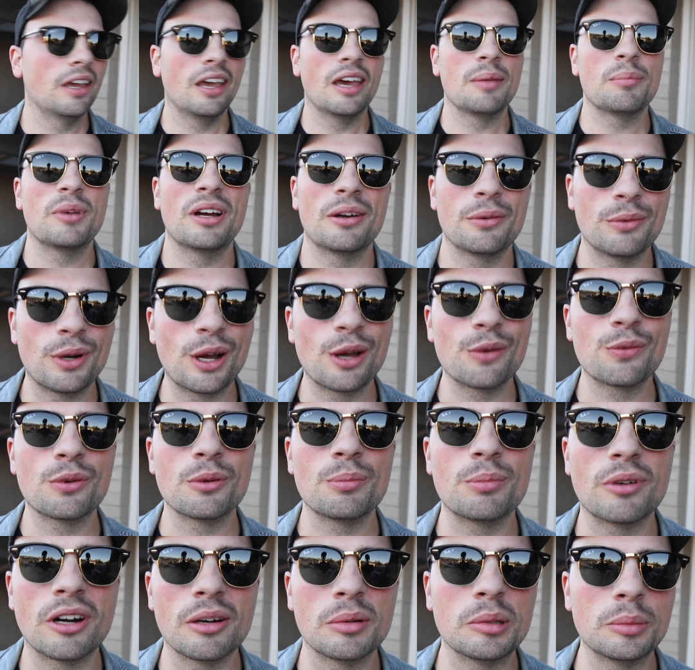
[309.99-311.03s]
and my wife
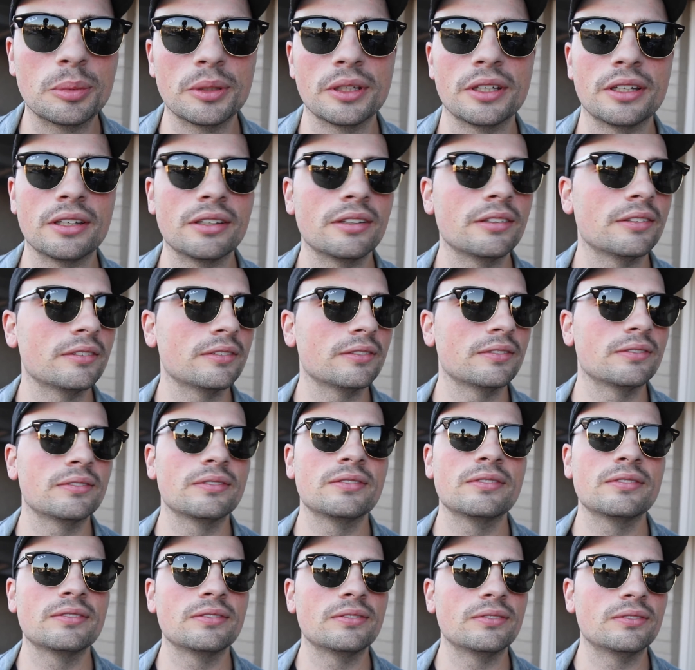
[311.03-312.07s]
would probably
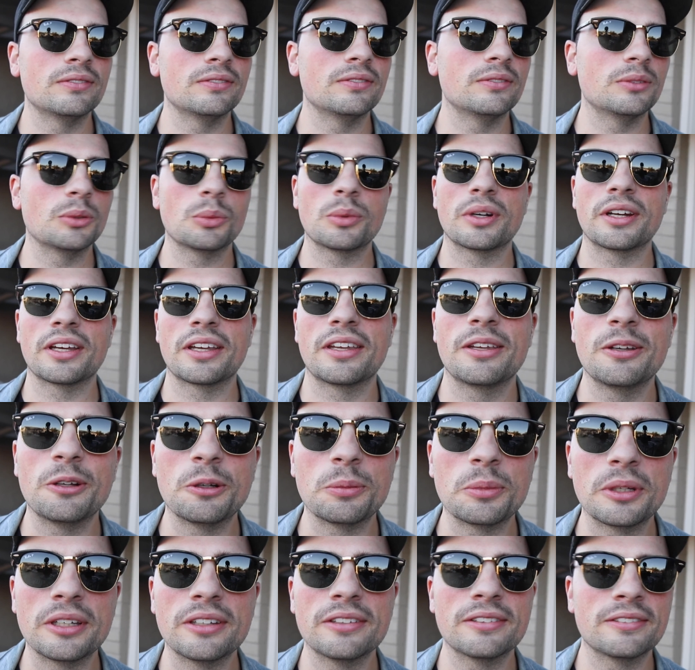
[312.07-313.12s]
want to
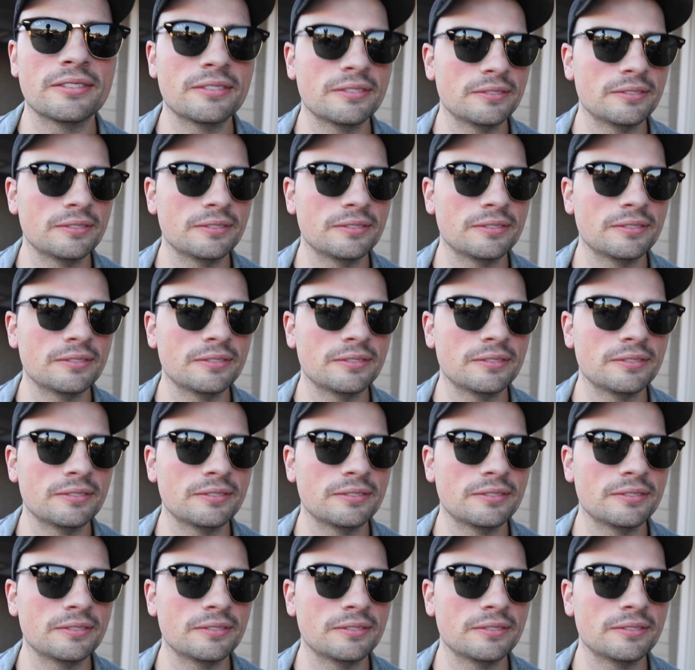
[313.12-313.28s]
kill me.